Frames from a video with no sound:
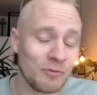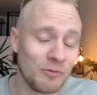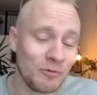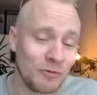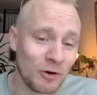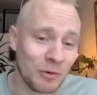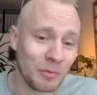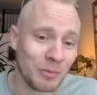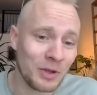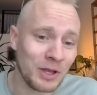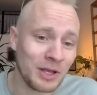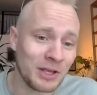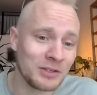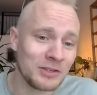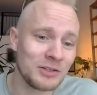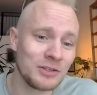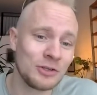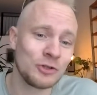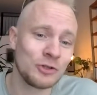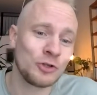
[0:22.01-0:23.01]
from
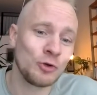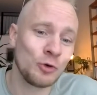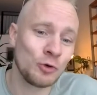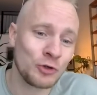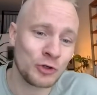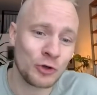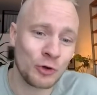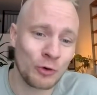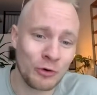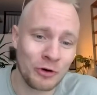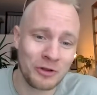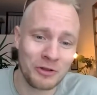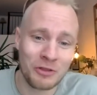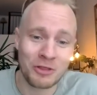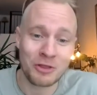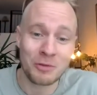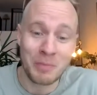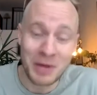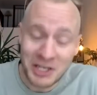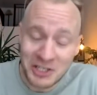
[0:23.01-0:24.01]
his short story, The
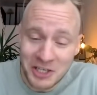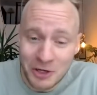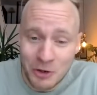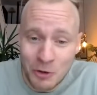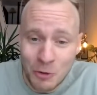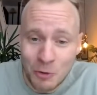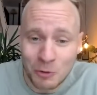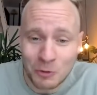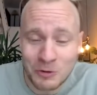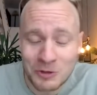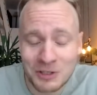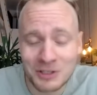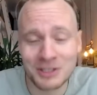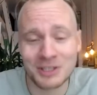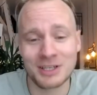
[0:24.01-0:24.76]
Mating Call.